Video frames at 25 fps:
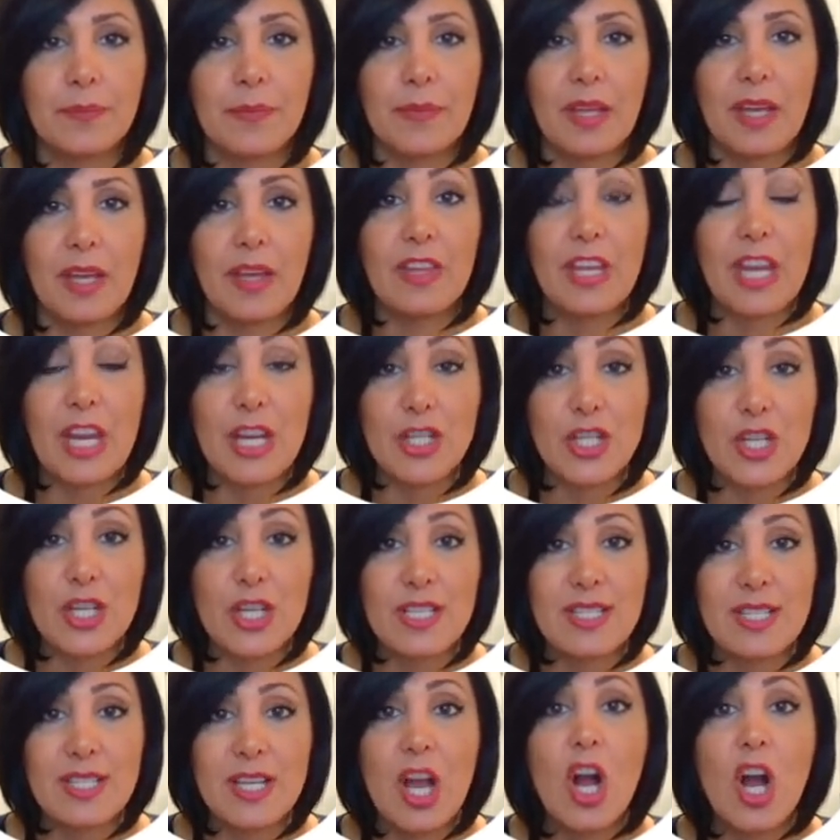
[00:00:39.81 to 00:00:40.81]
The
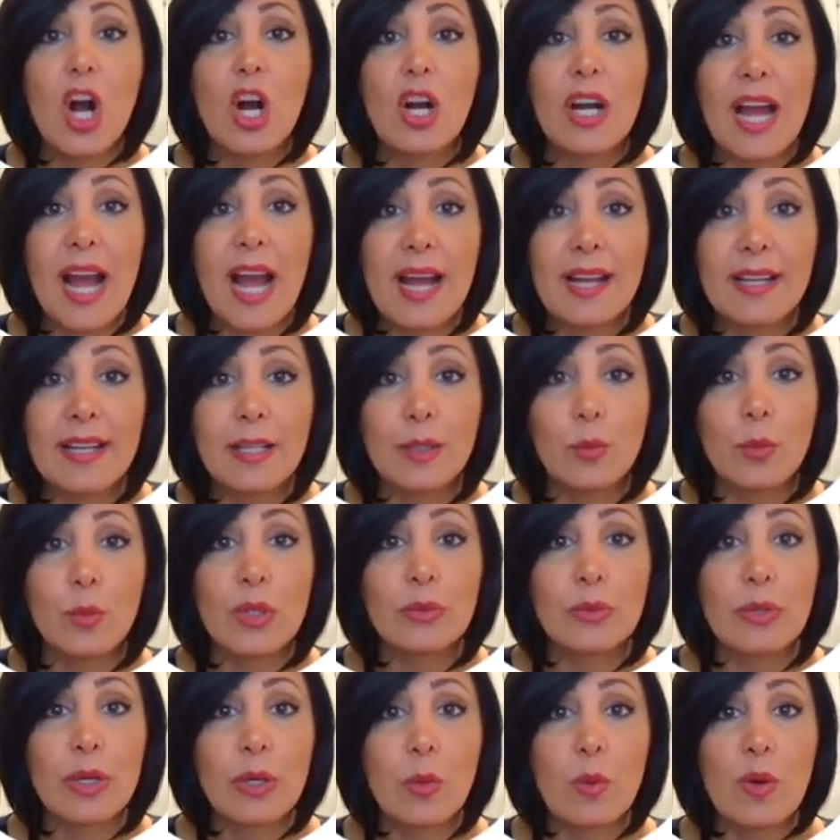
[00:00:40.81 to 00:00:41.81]
edges are added when
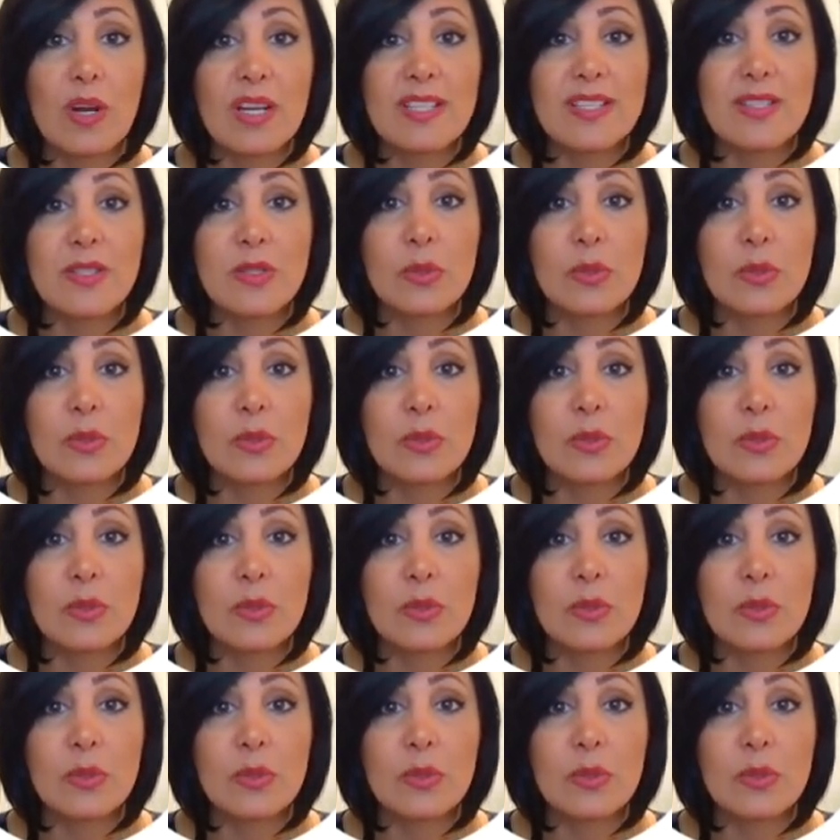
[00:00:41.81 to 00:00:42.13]
requests